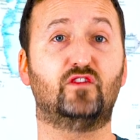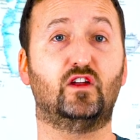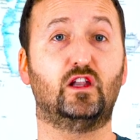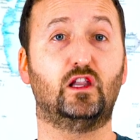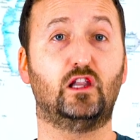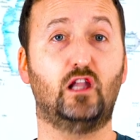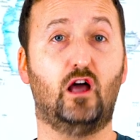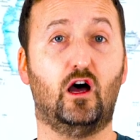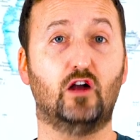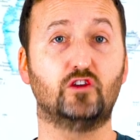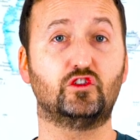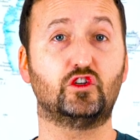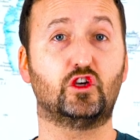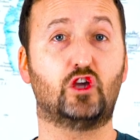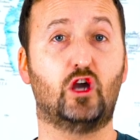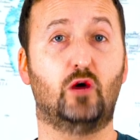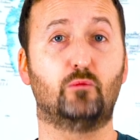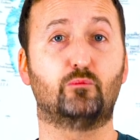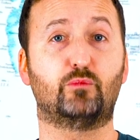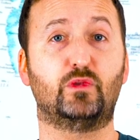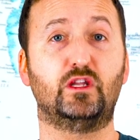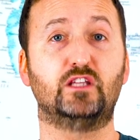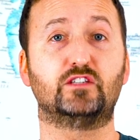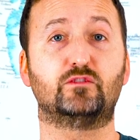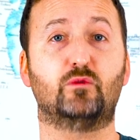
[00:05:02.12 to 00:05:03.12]
for larger
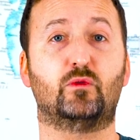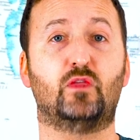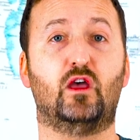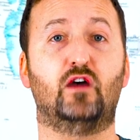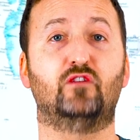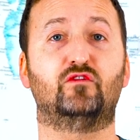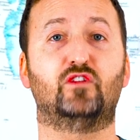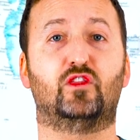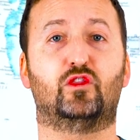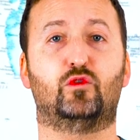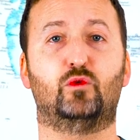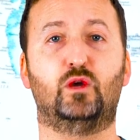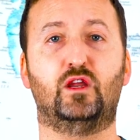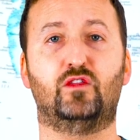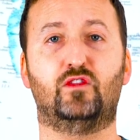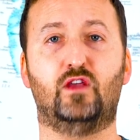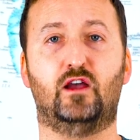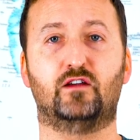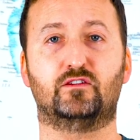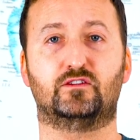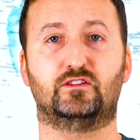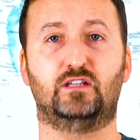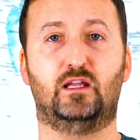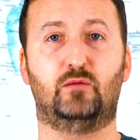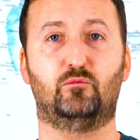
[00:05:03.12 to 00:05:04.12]
companies with over three
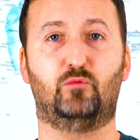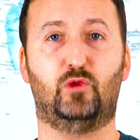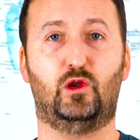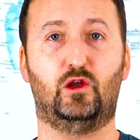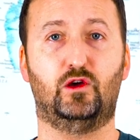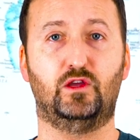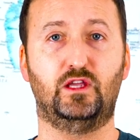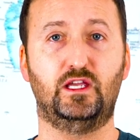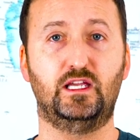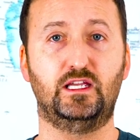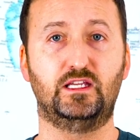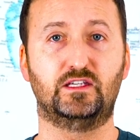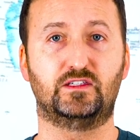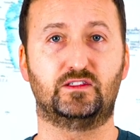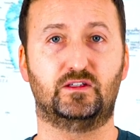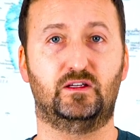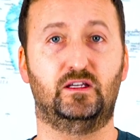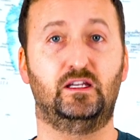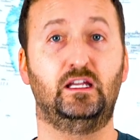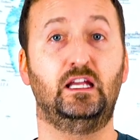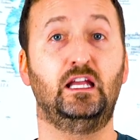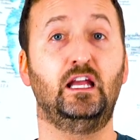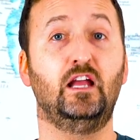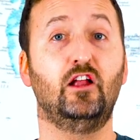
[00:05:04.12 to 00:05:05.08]
thousand employees.